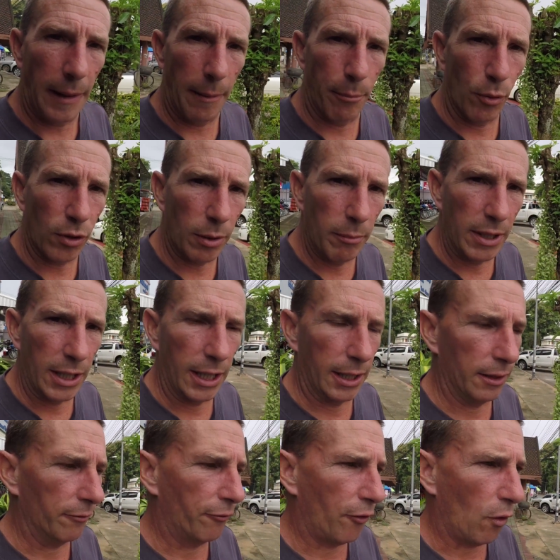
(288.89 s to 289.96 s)
They're booking
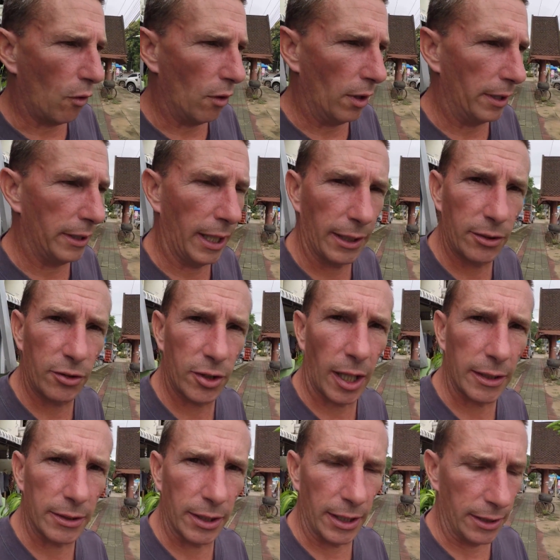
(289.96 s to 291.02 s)
me in for next
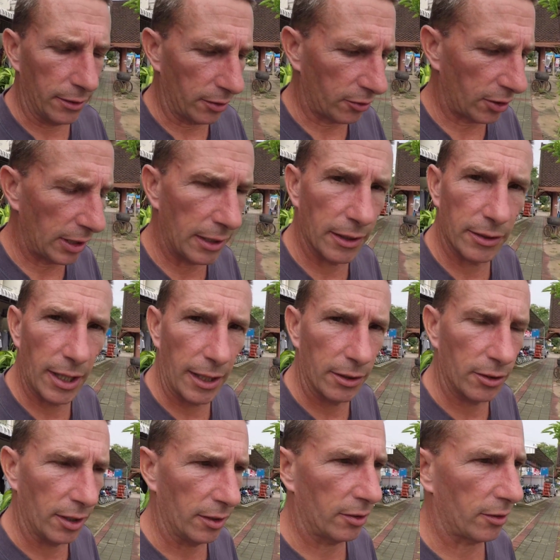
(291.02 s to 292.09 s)
Sunday to see the
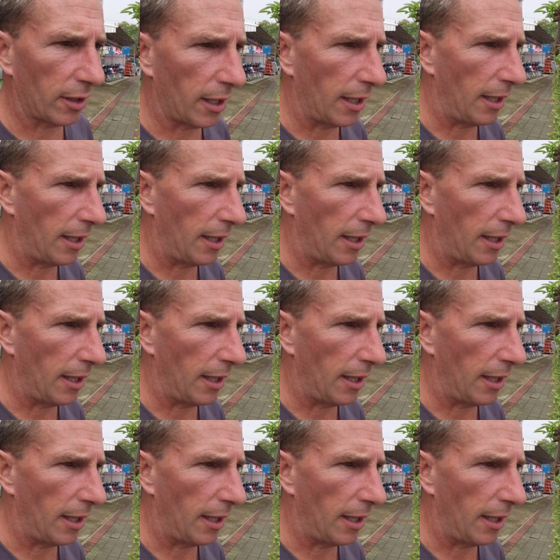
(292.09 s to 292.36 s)
dentist,